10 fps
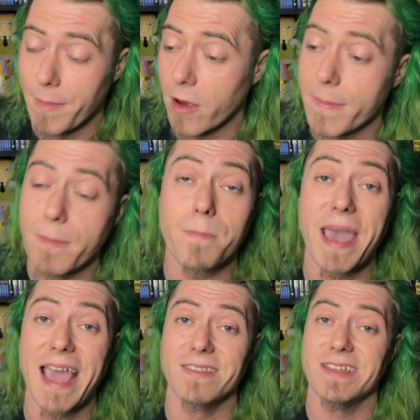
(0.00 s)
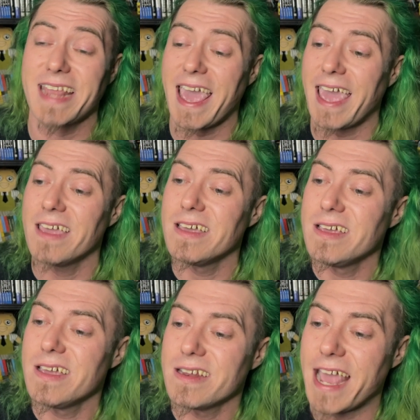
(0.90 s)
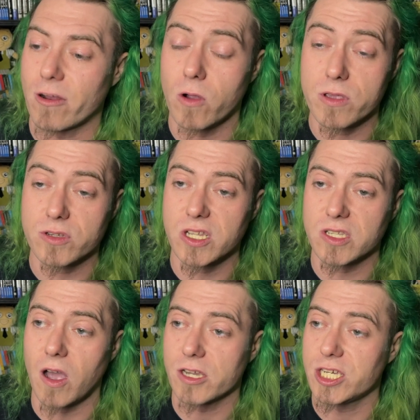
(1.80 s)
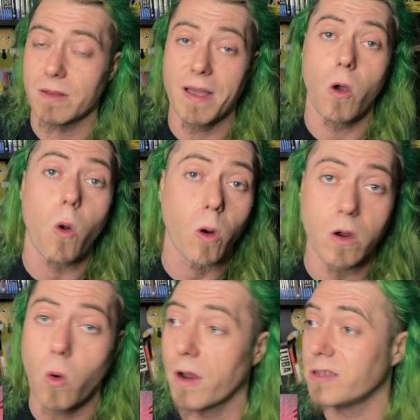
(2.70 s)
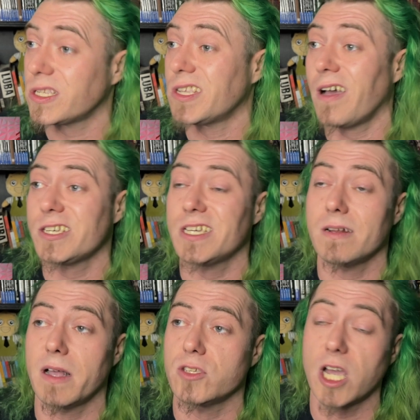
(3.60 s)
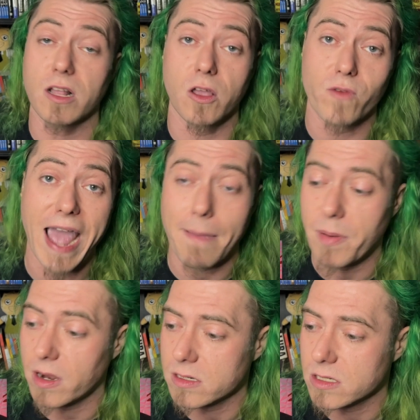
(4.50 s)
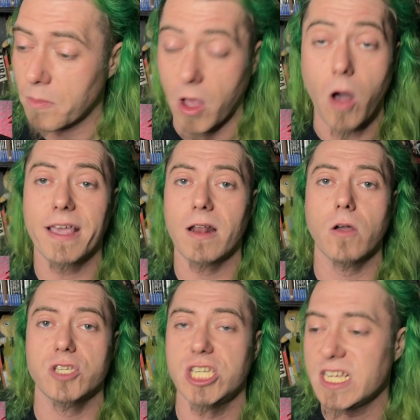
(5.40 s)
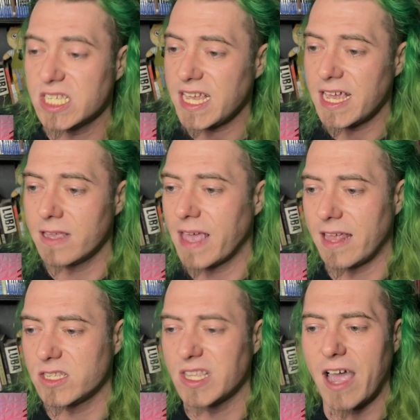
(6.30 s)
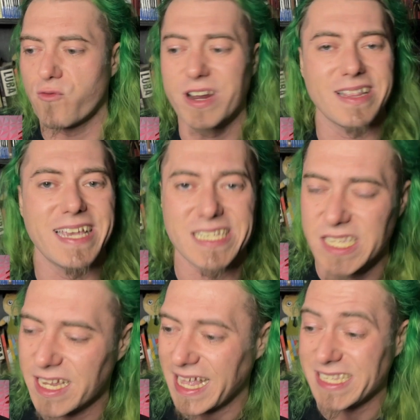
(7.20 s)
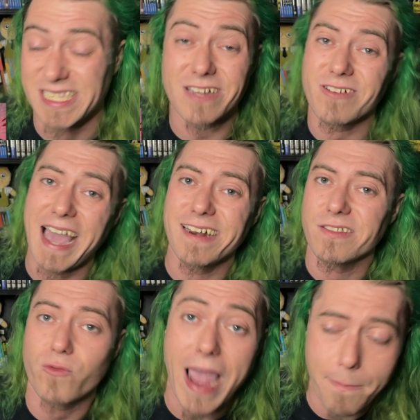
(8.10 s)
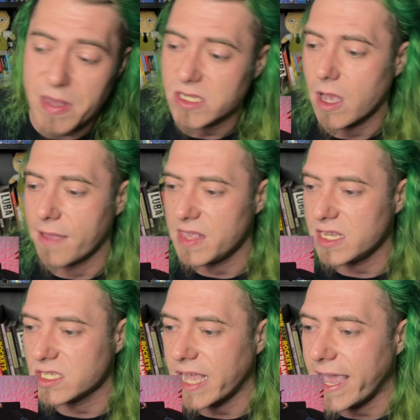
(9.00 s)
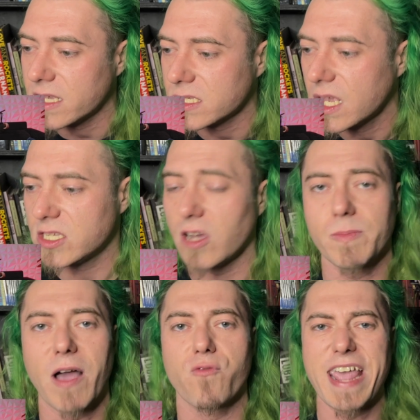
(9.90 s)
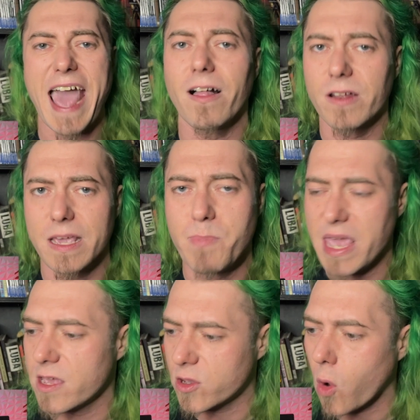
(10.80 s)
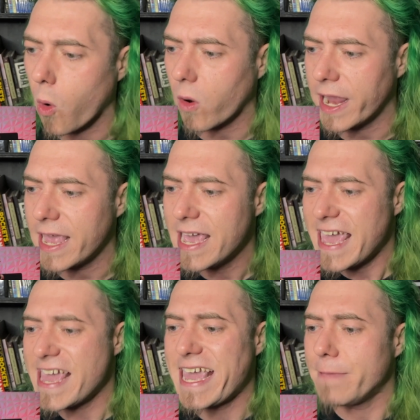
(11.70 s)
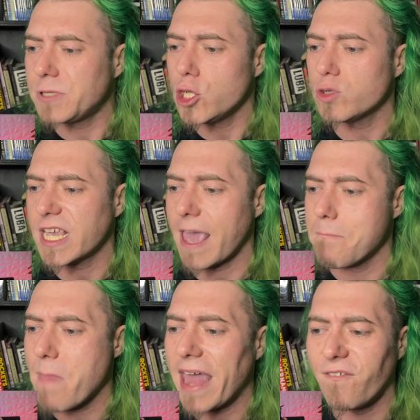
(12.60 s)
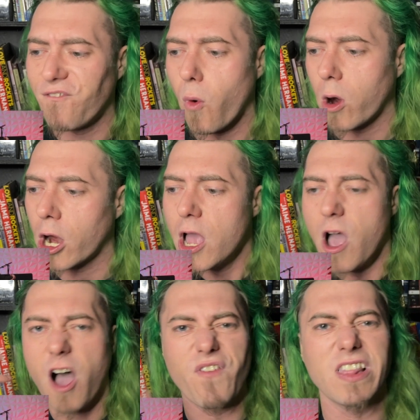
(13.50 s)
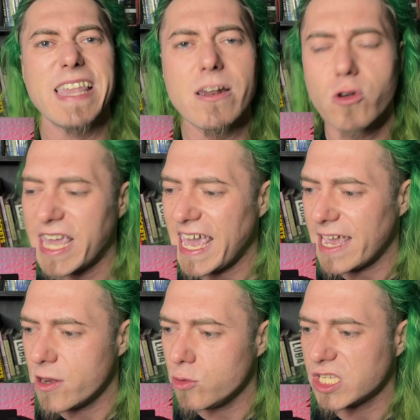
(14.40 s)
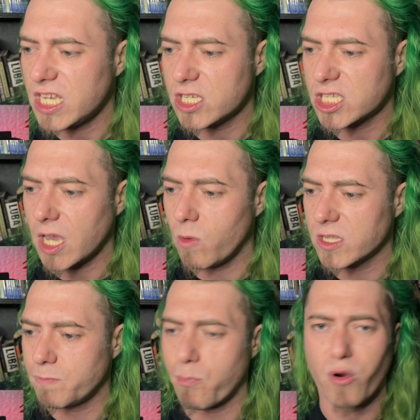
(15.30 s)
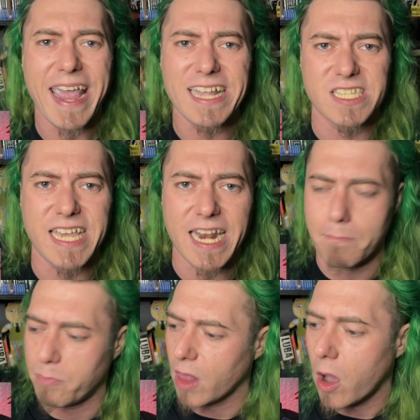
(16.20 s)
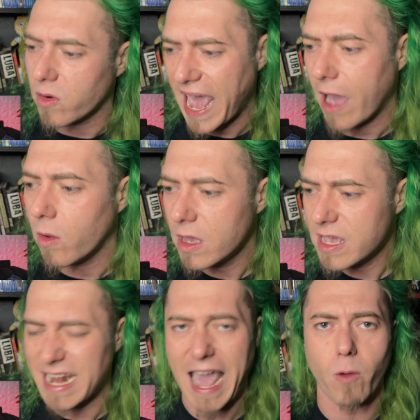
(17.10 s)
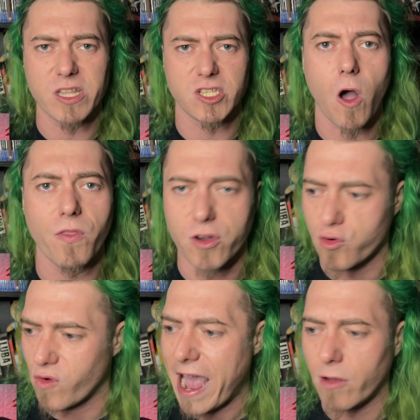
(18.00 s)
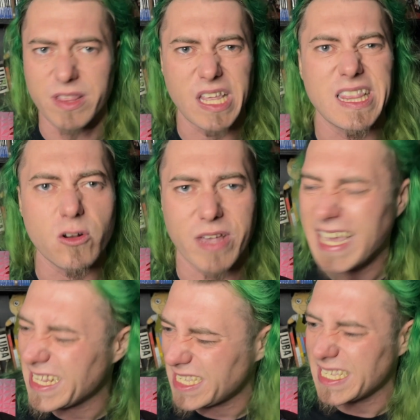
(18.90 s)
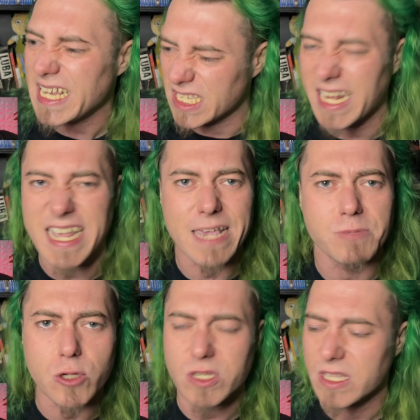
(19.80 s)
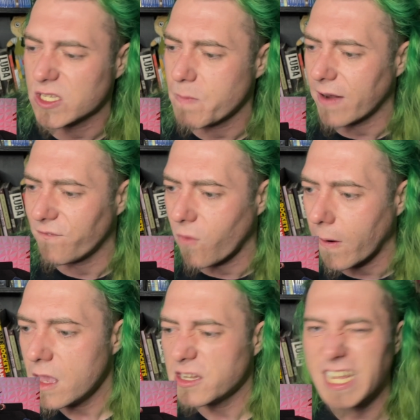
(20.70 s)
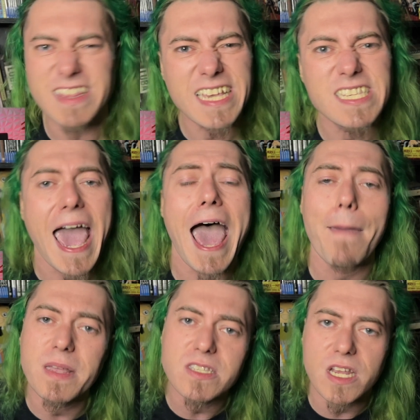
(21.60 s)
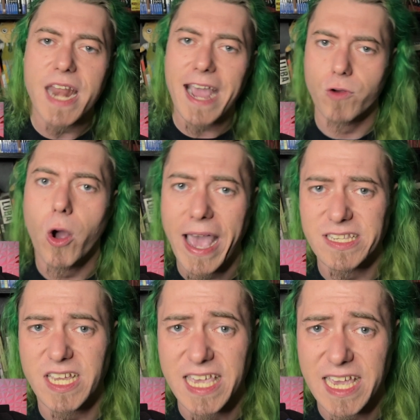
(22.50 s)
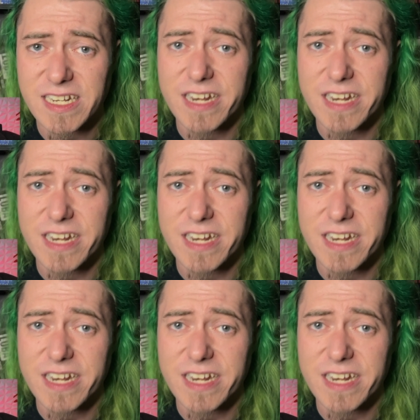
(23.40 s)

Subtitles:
I remember back in the day, Necro used to talk shit about horrorcore, used to talk shit about Juggalo rappers, calling it all cheesy and that it's not realistic. That's still kind of the rap he's on these days. He talks about reality being gory. He keeps using a metaphor of a little kid who sees someone's brains getting blown out and how it's on the ground and the little kid sees it. He keeps using this metaphor. Did this happen to Necro as a kid?